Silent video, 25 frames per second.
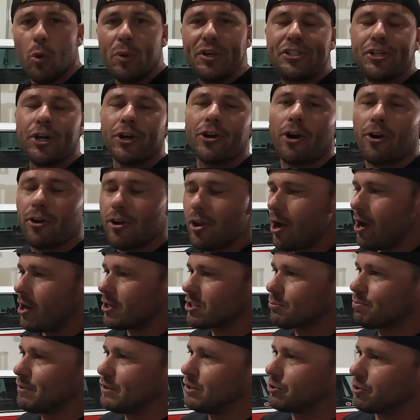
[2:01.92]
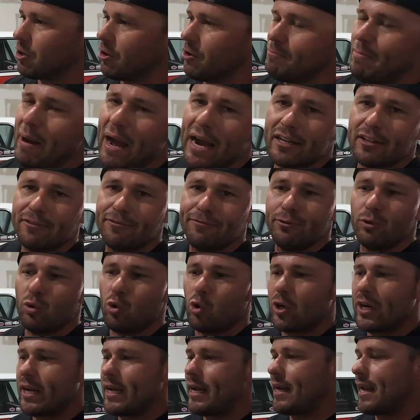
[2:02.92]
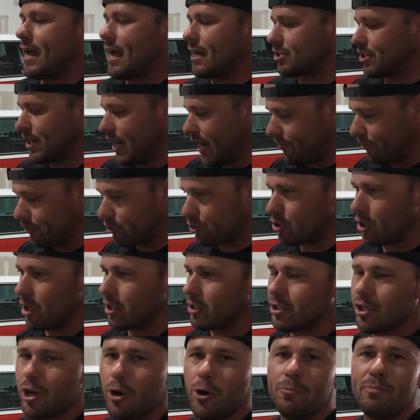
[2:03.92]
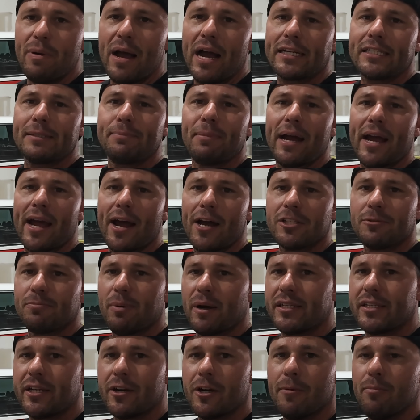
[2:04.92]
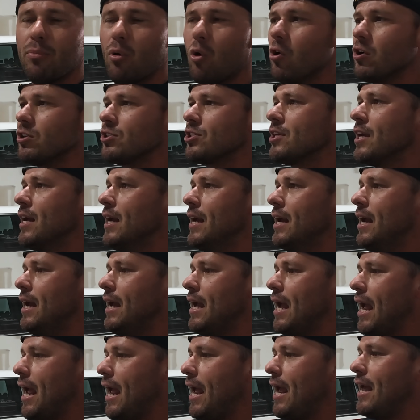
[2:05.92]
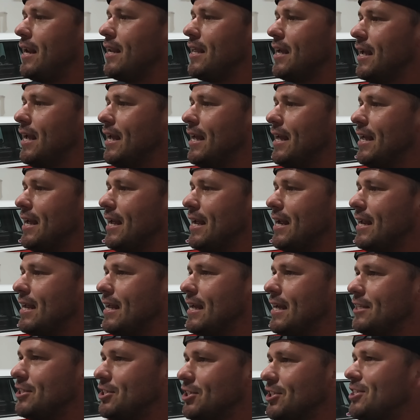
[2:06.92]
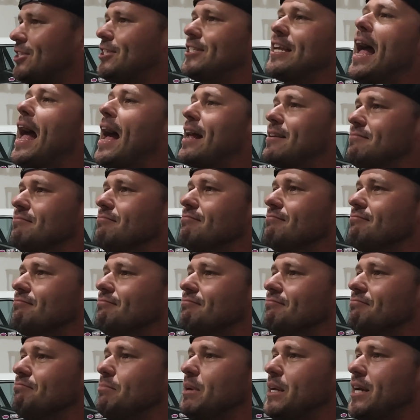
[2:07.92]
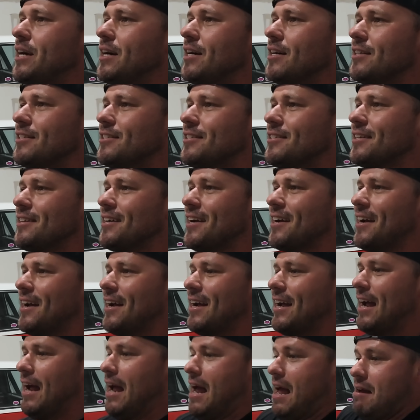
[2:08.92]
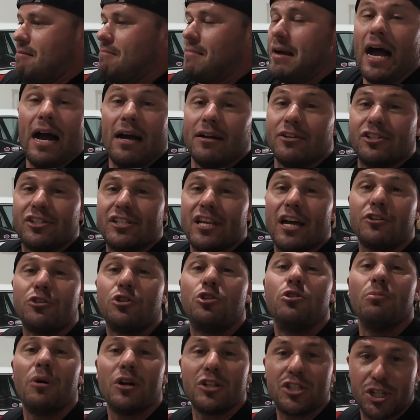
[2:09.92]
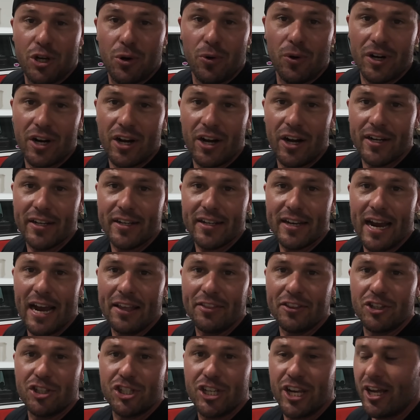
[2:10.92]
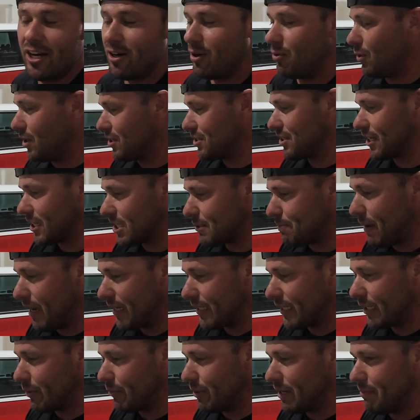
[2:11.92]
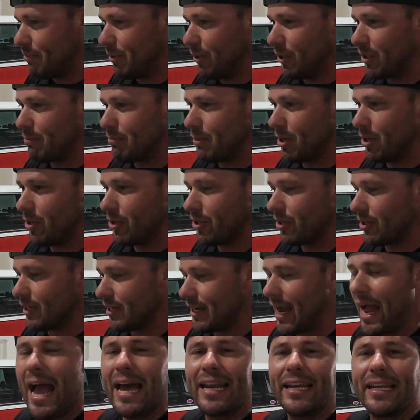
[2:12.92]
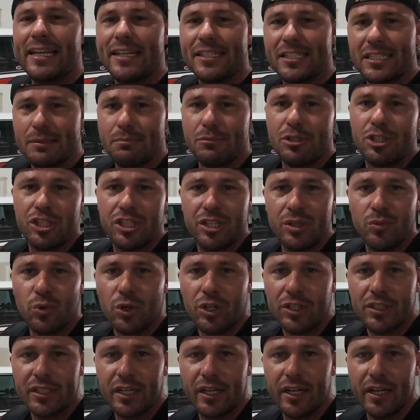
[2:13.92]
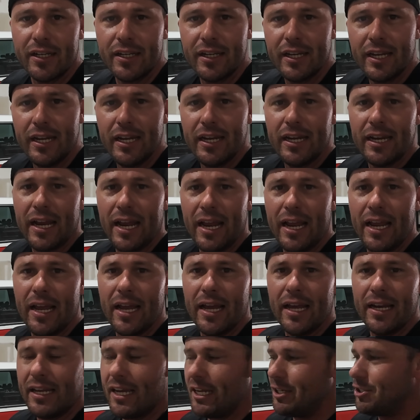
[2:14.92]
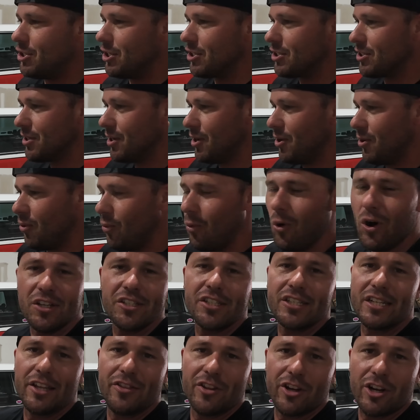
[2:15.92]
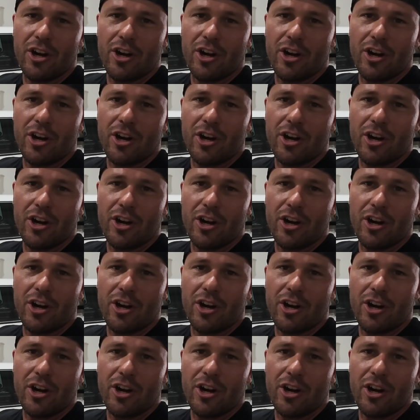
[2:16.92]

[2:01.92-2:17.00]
we took our loss, we drove back to Florida, and actually had the truck towed back to my house by Terry Borse, and it just sat because I just had too much going on at the channel. Wasn't expecting to rebuild a motor. I had to get some machine work done, and it just wasn't in the